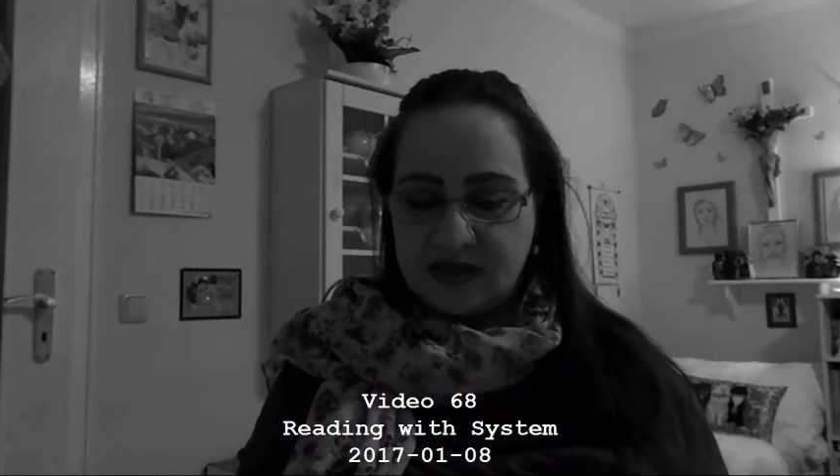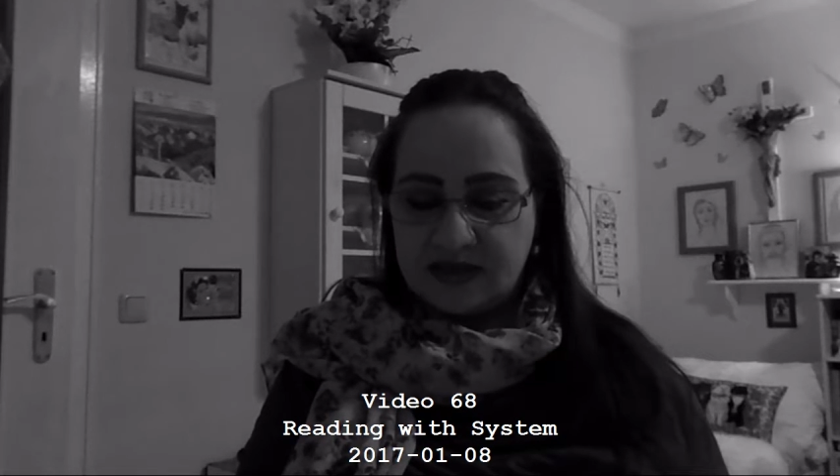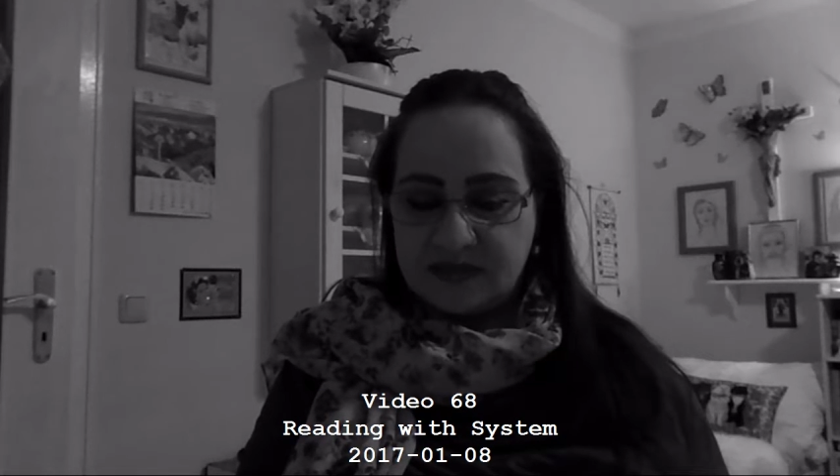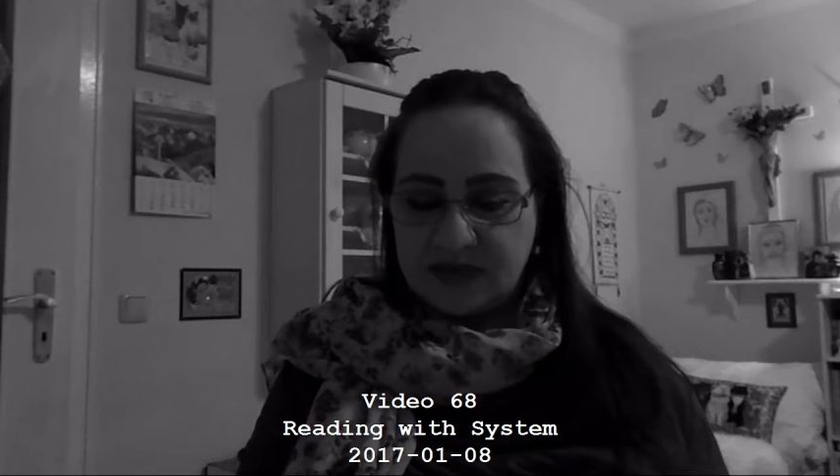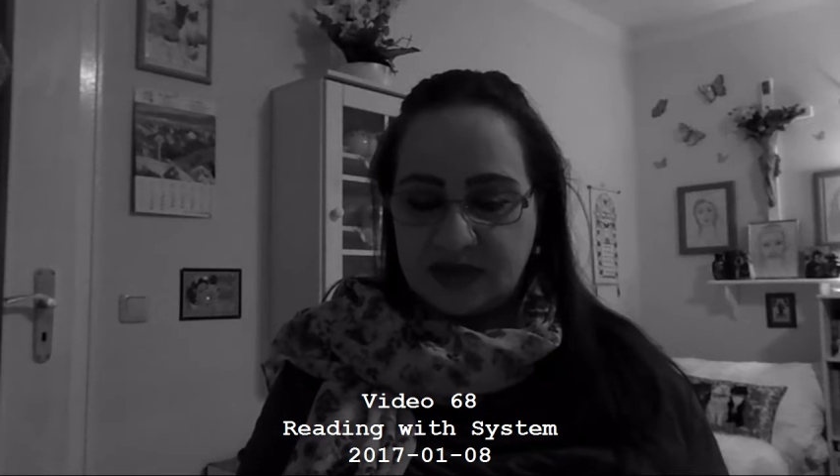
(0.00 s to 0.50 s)

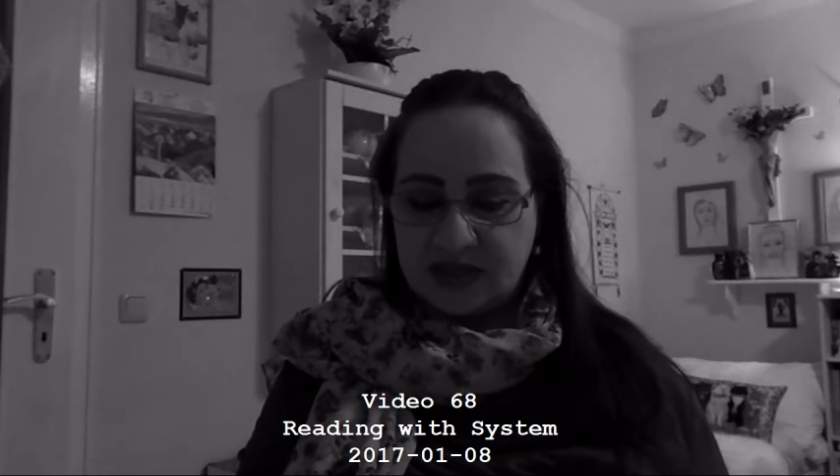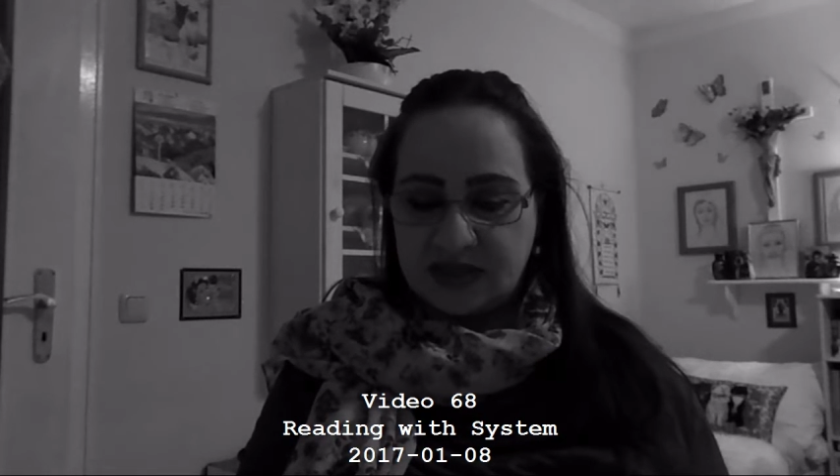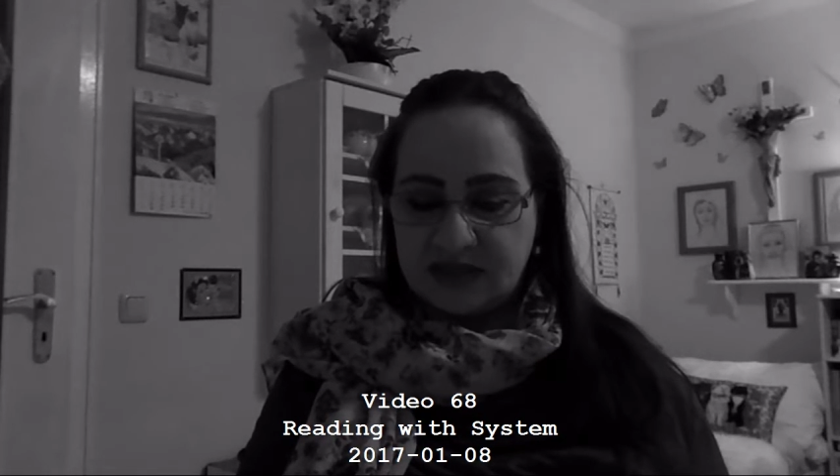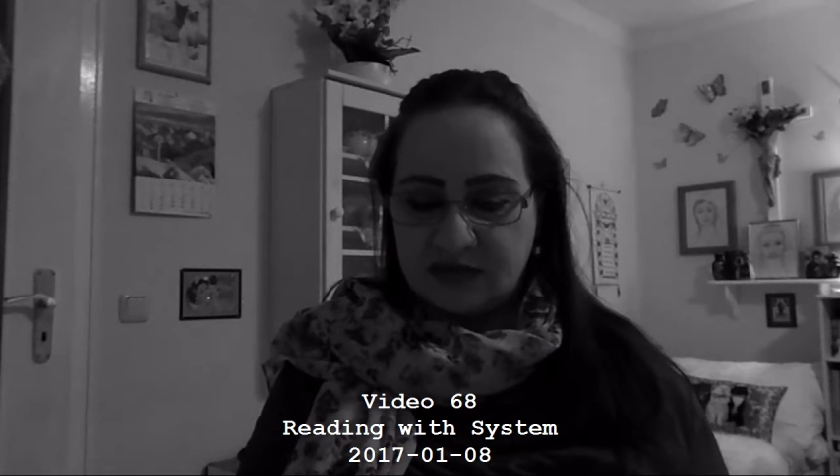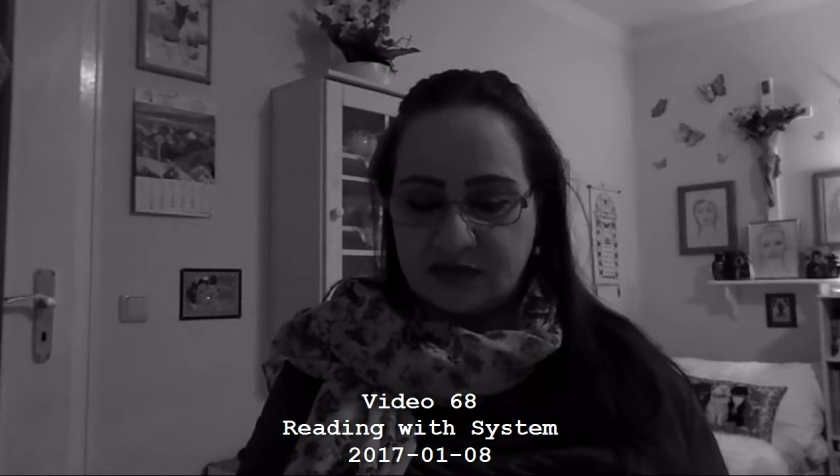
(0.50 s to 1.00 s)

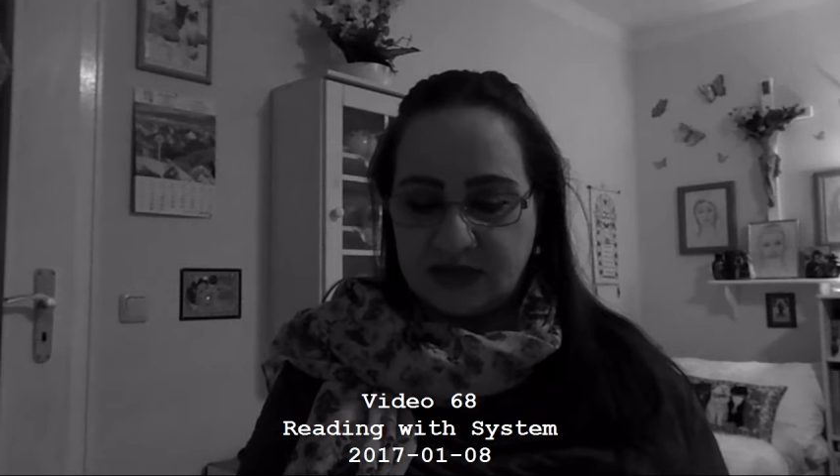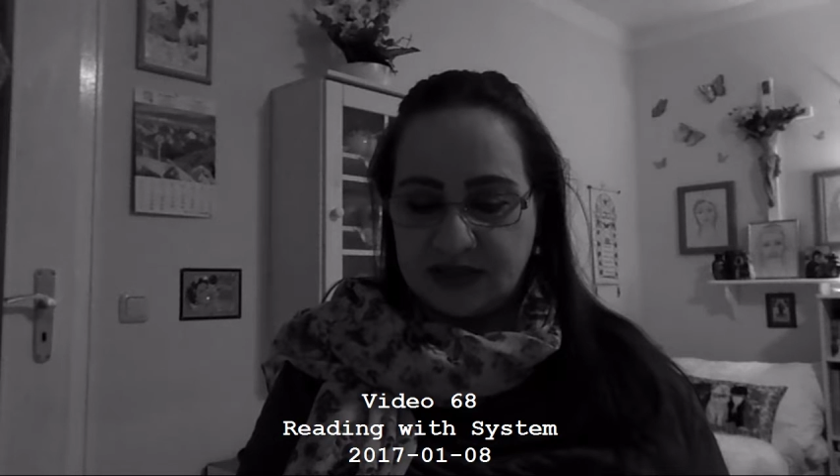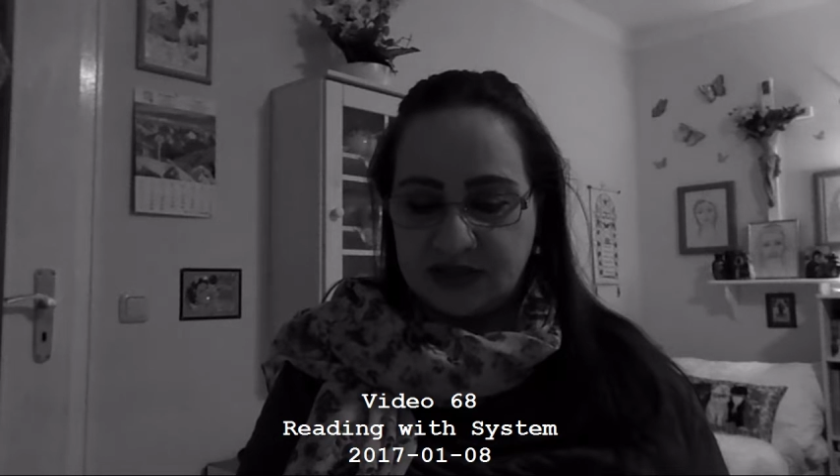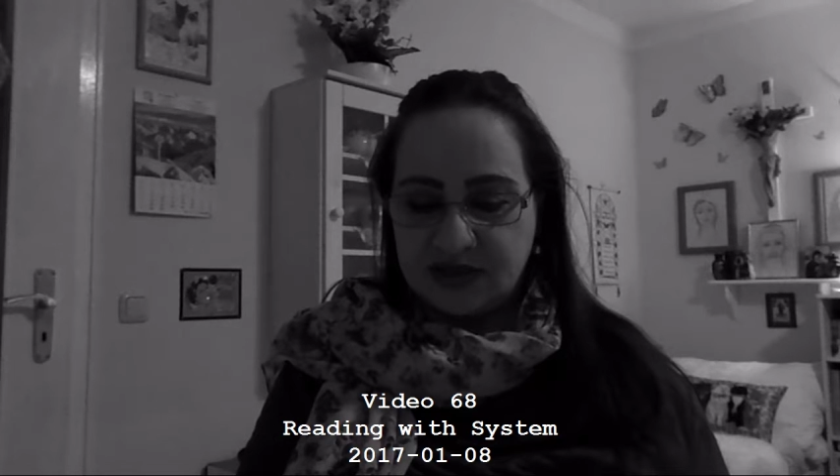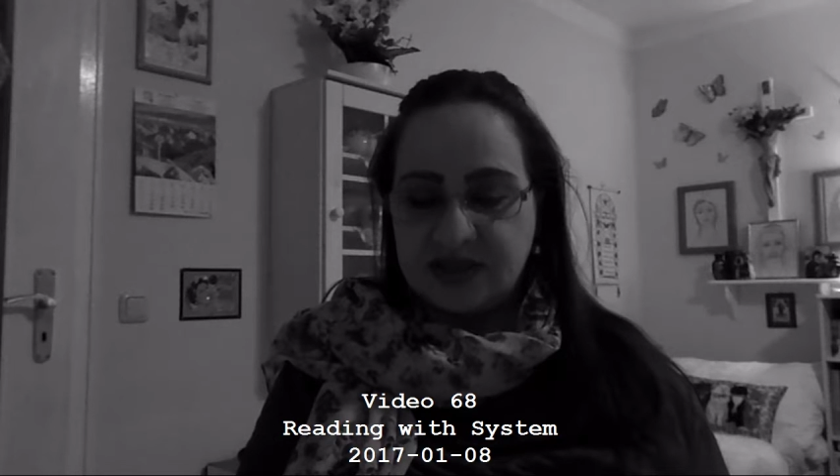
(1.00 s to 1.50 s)
especially the
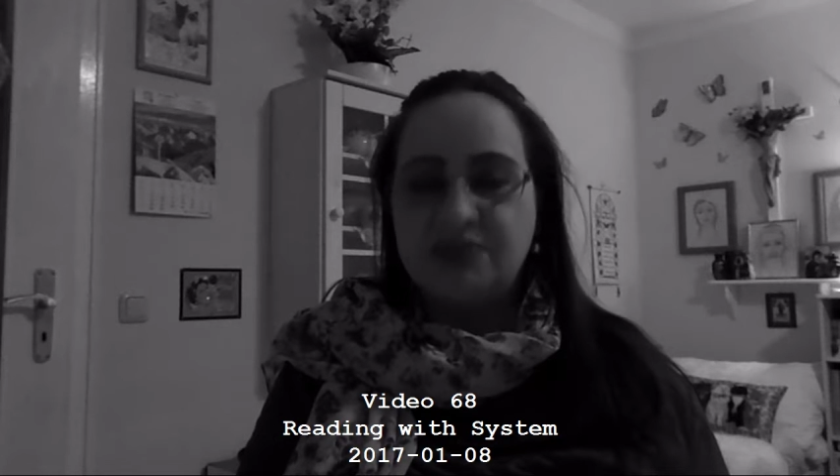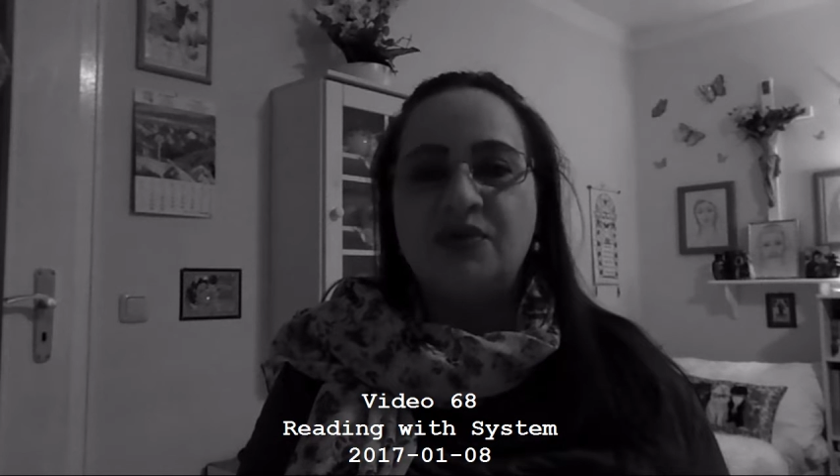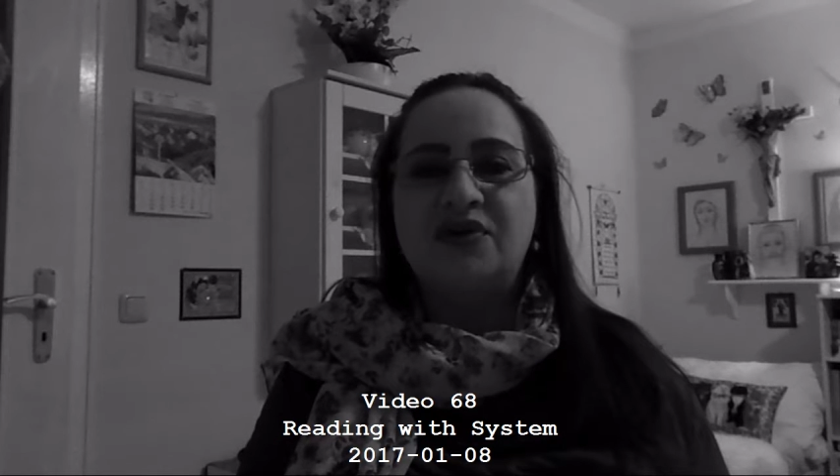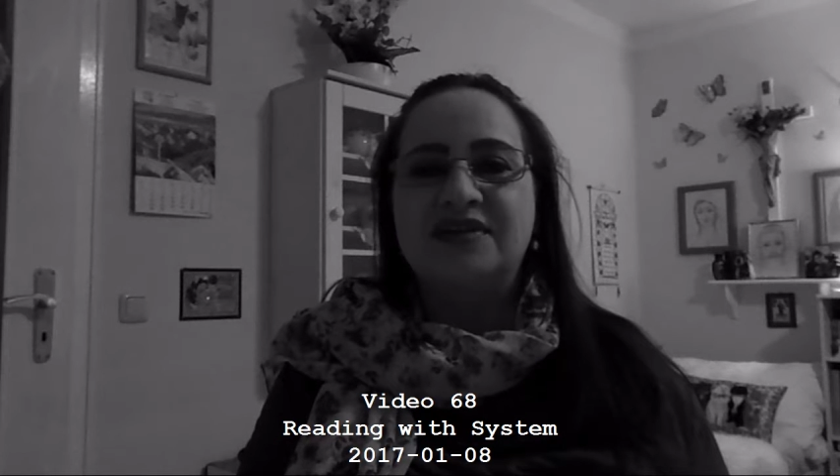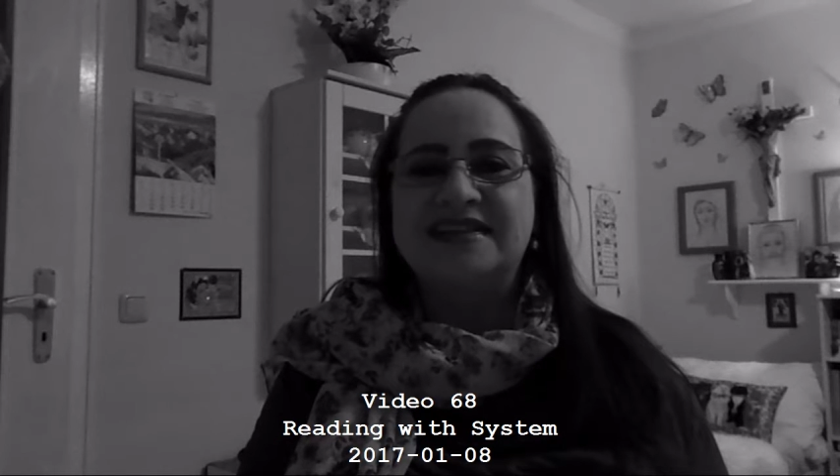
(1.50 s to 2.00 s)
religious
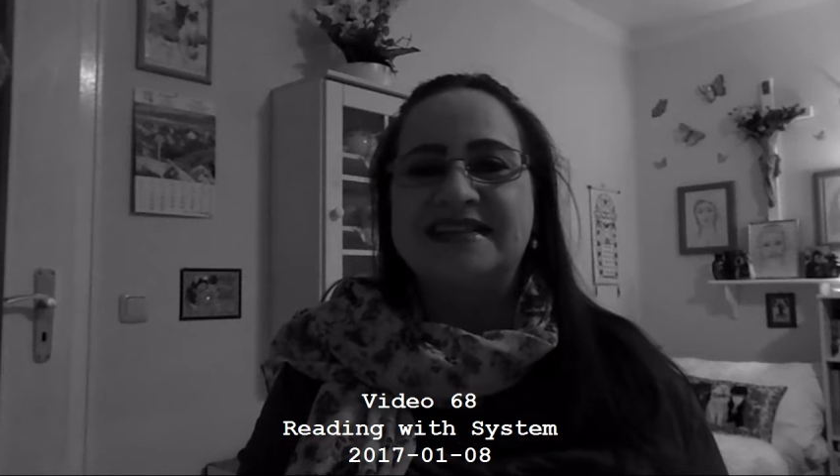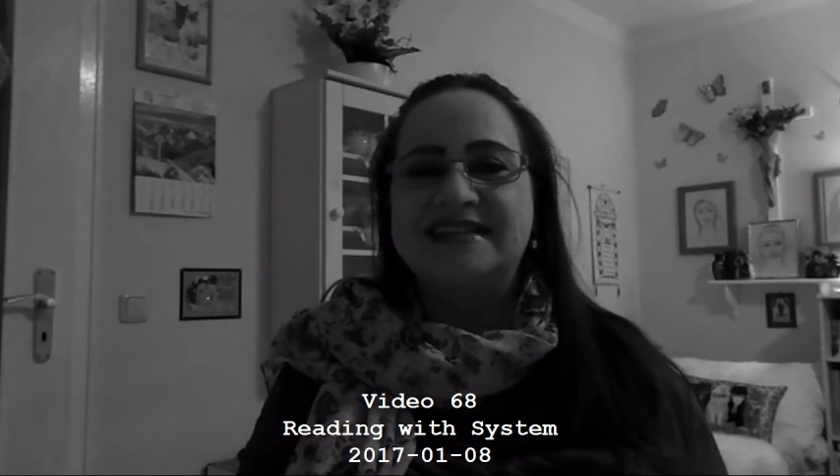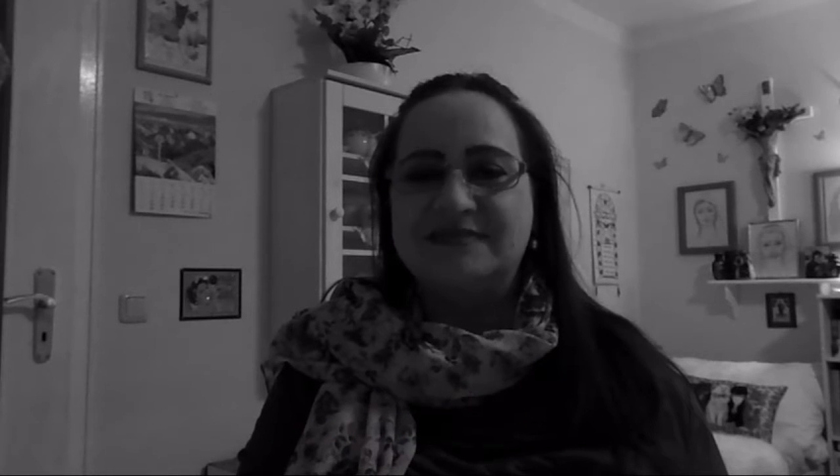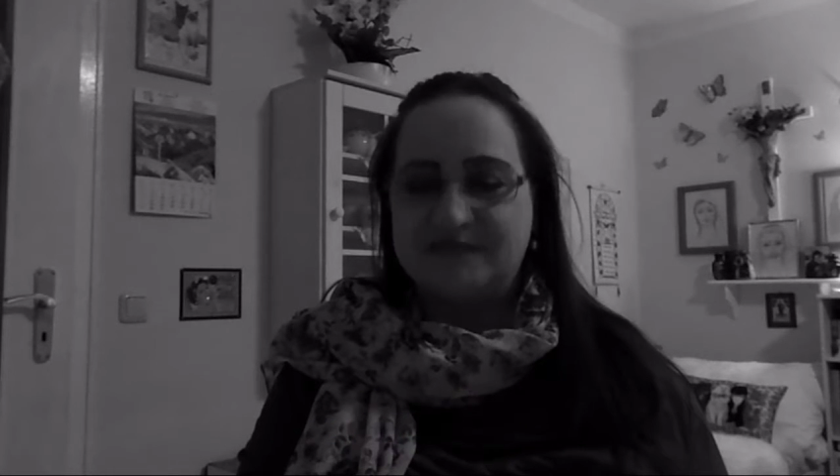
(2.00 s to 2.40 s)
works.